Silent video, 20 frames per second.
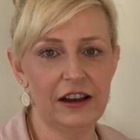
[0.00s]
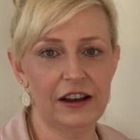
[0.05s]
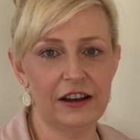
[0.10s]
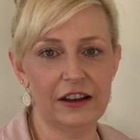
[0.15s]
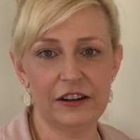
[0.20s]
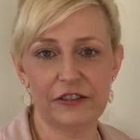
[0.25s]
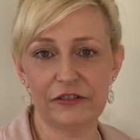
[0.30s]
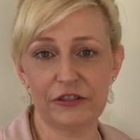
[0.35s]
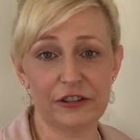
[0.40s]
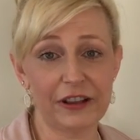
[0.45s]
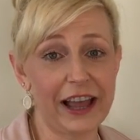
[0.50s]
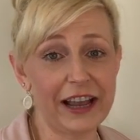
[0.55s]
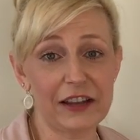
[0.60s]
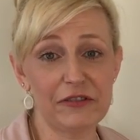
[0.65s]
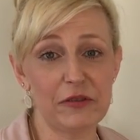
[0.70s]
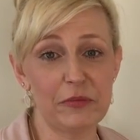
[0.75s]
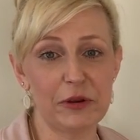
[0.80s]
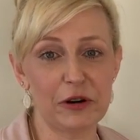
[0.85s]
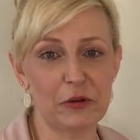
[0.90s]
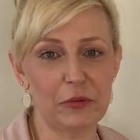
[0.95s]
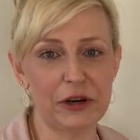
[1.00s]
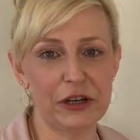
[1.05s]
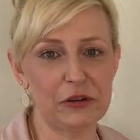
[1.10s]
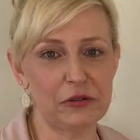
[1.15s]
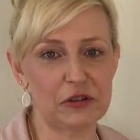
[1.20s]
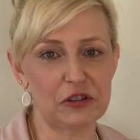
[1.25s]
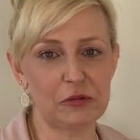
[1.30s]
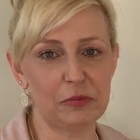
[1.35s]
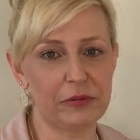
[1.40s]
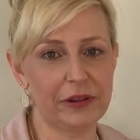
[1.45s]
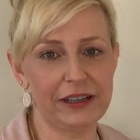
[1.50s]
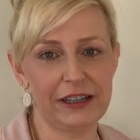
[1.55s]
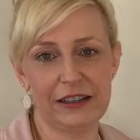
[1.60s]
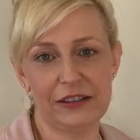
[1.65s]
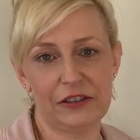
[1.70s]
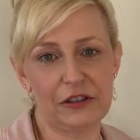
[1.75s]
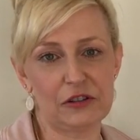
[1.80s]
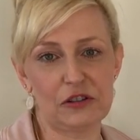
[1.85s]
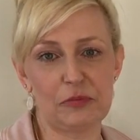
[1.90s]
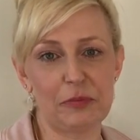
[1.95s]
Uh, for lack of a better way to explain
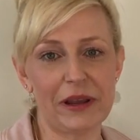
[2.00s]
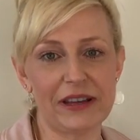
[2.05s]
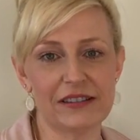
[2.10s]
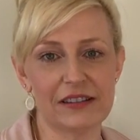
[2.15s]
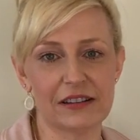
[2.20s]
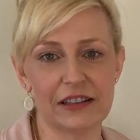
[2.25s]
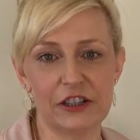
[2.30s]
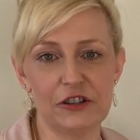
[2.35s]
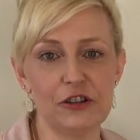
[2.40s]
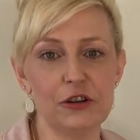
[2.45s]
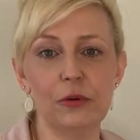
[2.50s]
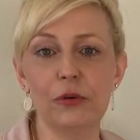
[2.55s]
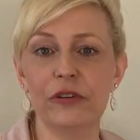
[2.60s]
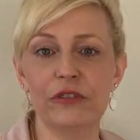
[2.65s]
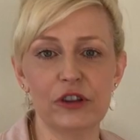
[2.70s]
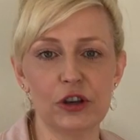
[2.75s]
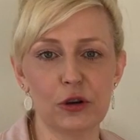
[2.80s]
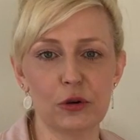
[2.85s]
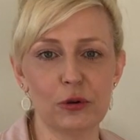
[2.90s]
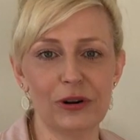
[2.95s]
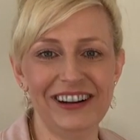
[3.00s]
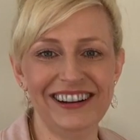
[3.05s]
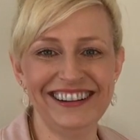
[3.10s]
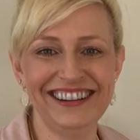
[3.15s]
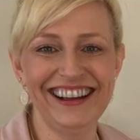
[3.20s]
it, there's basically two of you.